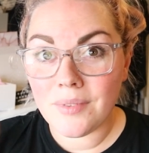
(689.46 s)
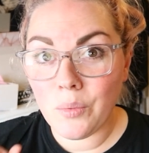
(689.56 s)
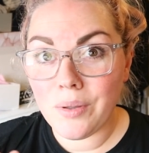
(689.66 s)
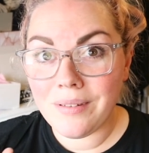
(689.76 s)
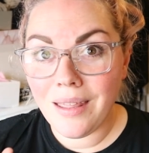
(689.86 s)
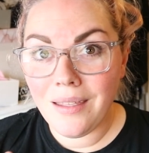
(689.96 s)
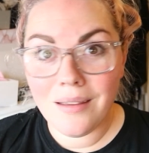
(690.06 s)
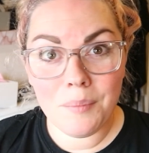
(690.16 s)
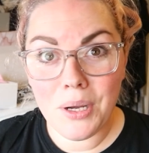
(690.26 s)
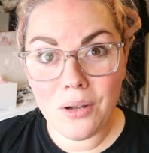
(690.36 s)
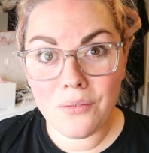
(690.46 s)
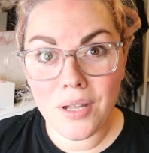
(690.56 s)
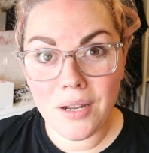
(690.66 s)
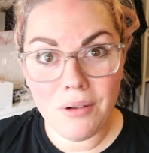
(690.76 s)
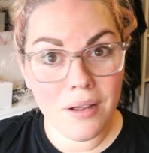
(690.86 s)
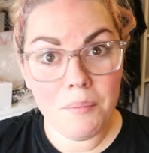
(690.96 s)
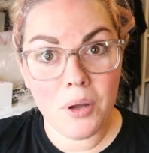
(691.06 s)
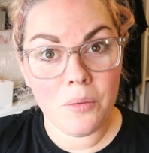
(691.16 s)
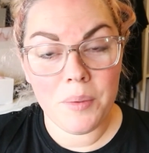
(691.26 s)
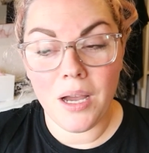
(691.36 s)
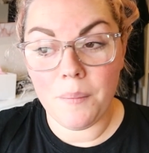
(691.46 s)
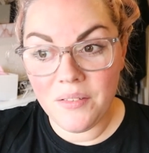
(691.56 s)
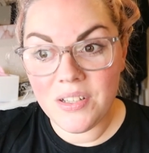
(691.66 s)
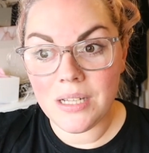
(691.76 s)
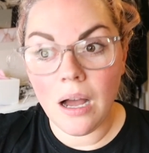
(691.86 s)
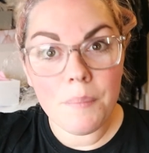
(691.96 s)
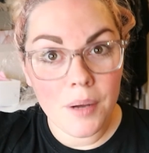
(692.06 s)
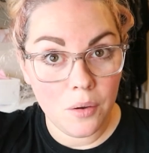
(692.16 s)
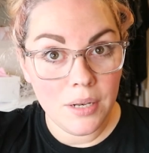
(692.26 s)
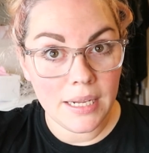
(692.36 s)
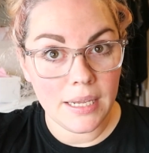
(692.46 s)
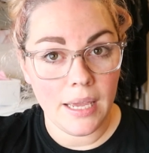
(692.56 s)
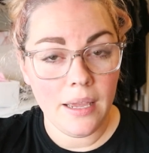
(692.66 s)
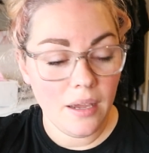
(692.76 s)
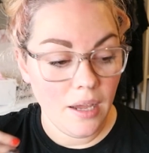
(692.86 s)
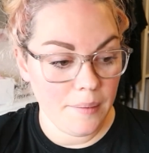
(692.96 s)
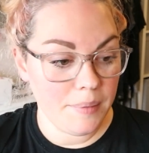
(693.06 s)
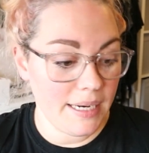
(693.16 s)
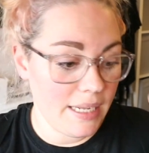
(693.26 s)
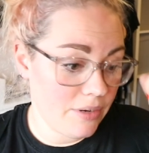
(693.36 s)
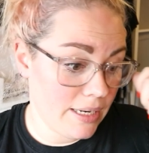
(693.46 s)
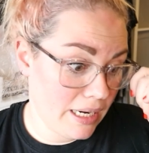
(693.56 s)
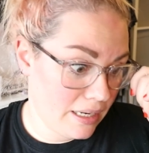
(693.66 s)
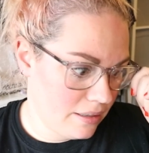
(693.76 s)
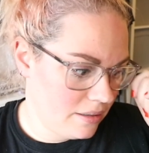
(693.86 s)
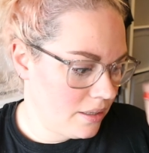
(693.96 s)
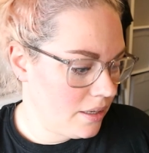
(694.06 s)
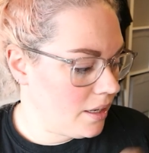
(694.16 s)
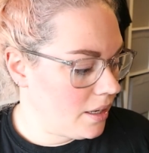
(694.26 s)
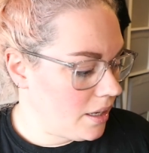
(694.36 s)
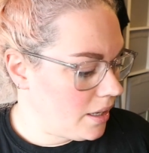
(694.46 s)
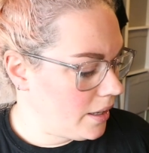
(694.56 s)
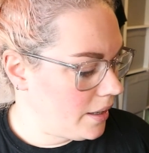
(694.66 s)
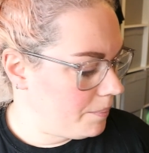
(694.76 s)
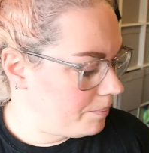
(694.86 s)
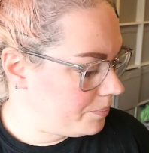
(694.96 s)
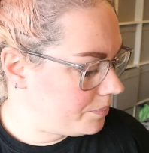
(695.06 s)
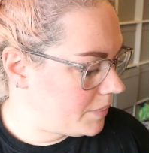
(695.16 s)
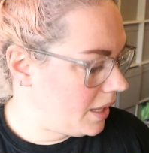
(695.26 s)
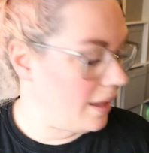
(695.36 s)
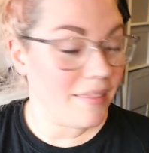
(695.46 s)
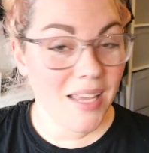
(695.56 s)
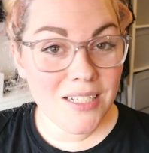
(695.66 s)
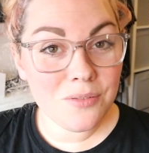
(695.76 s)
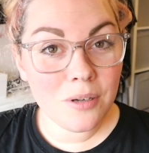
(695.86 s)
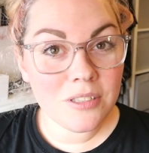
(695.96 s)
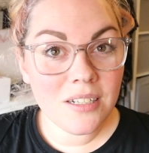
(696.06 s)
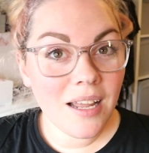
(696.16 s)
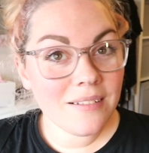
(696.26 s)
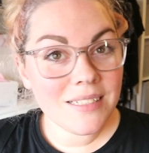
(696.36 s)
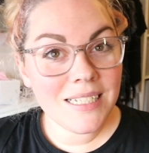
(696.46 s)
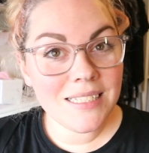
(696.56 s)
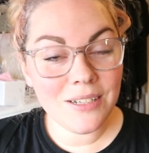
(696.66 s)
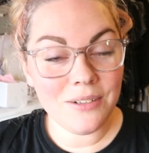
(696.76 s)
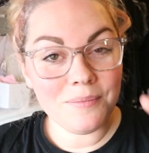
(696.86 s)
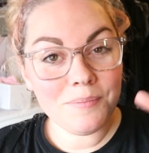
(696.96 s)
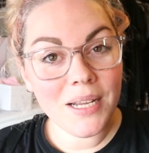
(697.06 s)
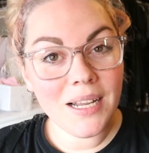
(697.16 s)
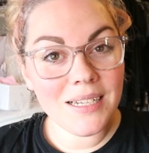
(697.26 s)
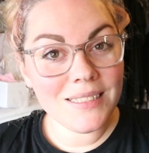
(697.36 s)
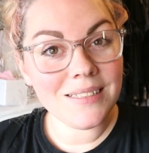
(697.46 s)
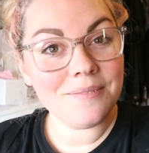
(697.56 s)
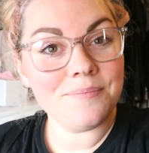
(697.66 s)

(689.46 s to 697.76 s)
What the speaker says: We'll see. Might not have done it right. It might not be up. If it's up, I'll link it and leave a link. But yeah, thanks for watching, and I'll see you soon. Bye, guys.